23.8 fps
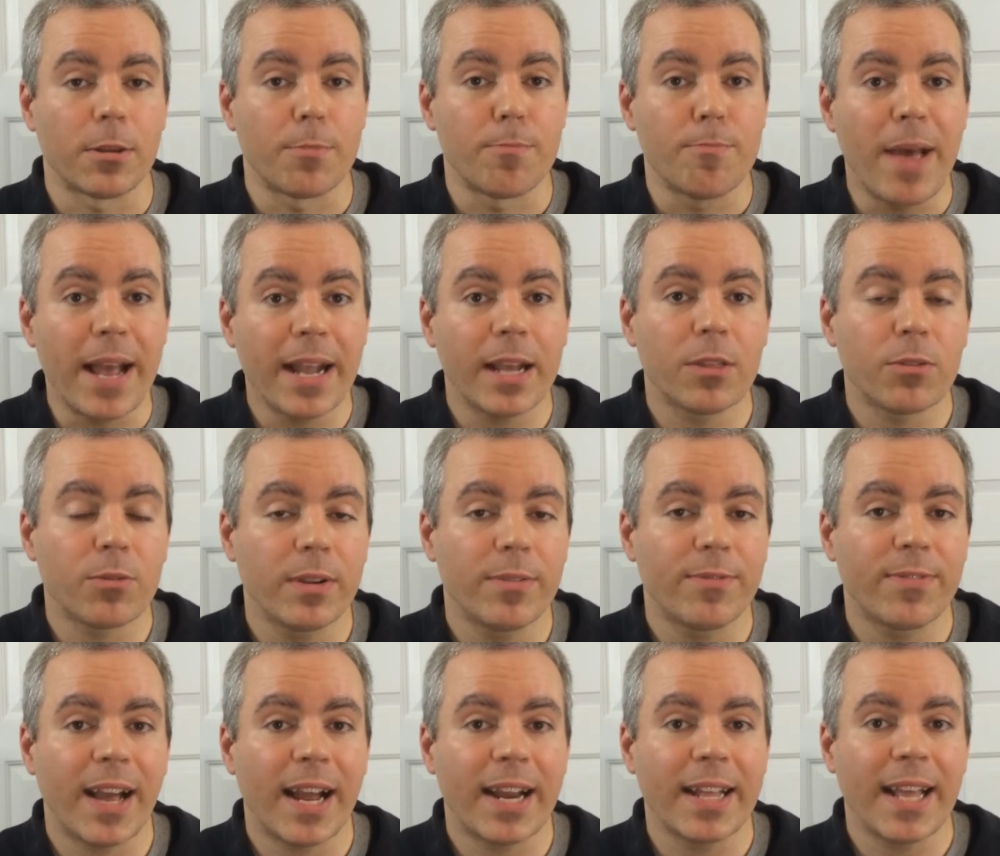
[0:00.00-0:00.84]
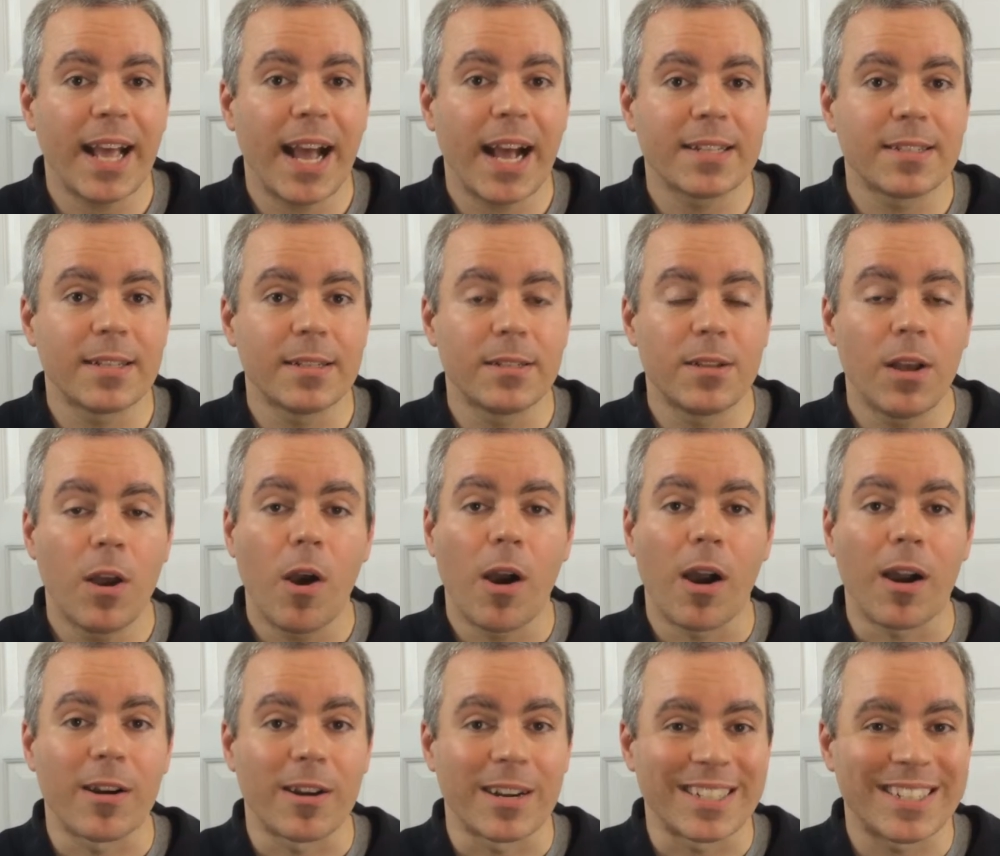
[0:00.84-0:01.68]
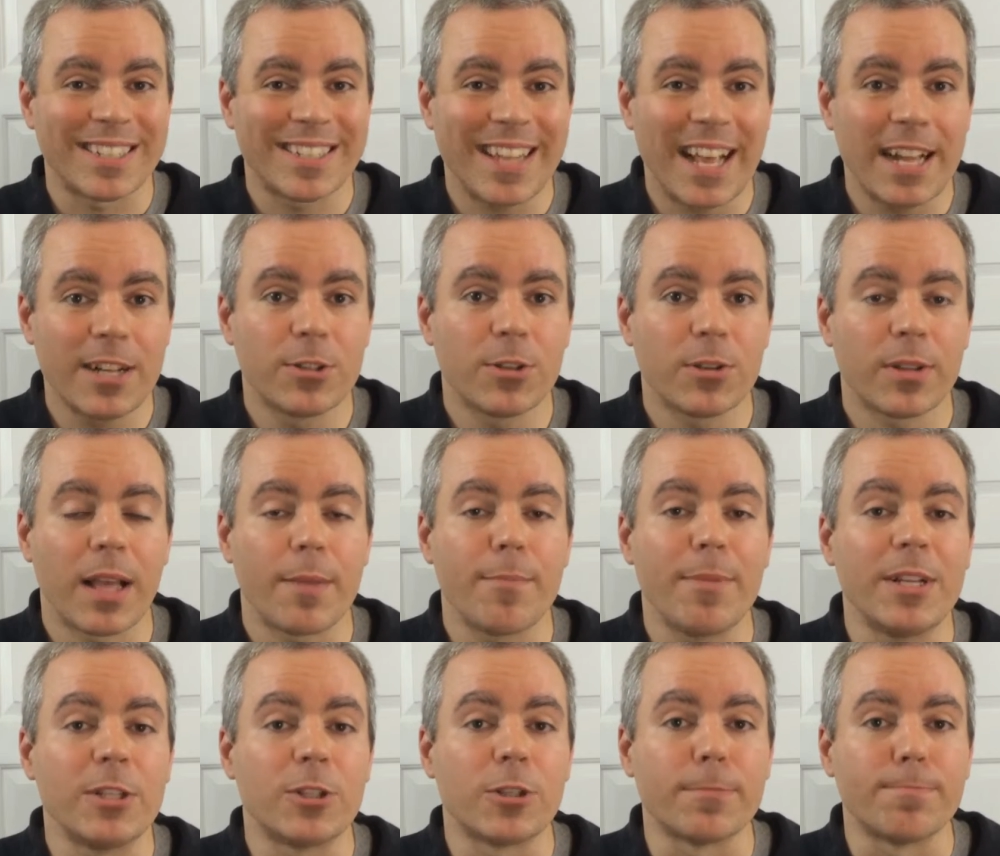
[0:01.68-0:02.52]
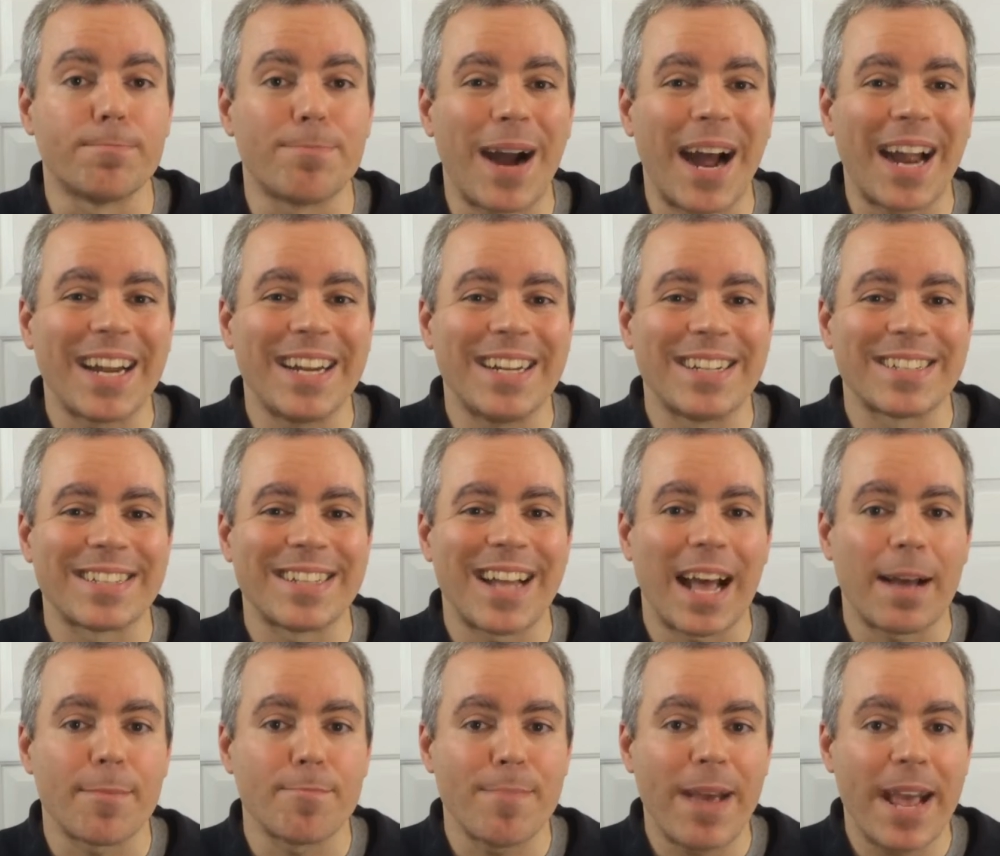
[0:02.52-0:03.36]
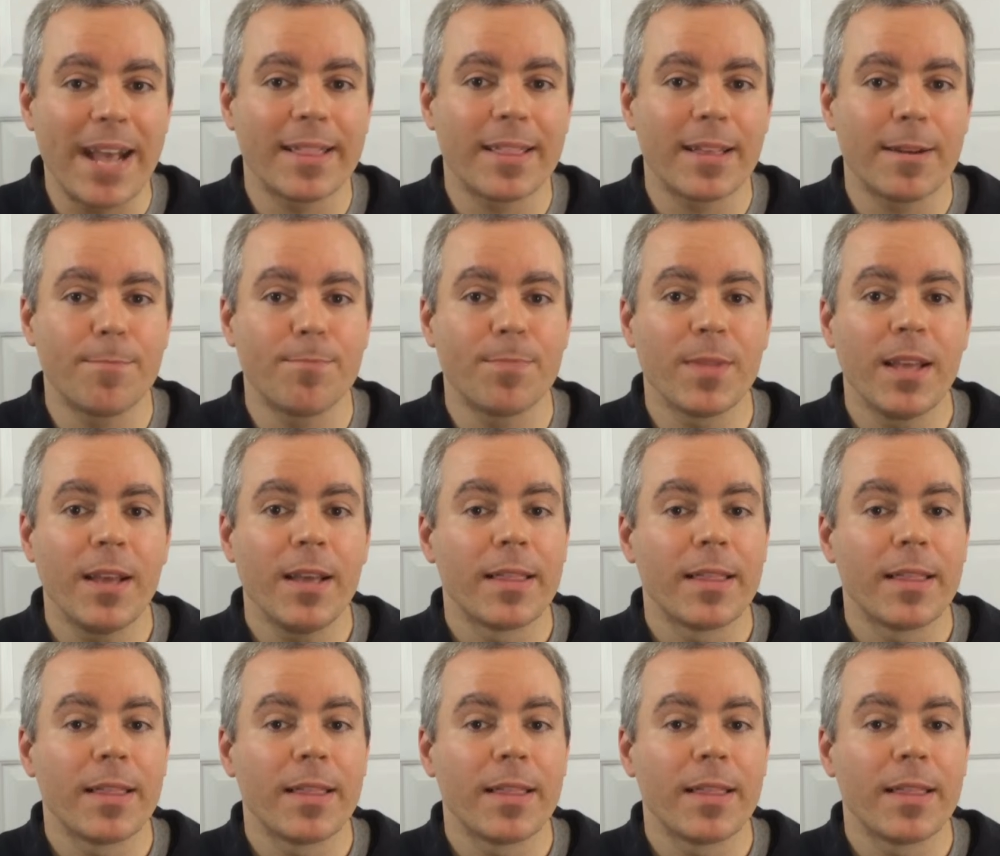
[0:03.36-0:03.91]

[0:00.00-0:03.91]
Omega-3 fatty acids are essential. That means your body does not make them.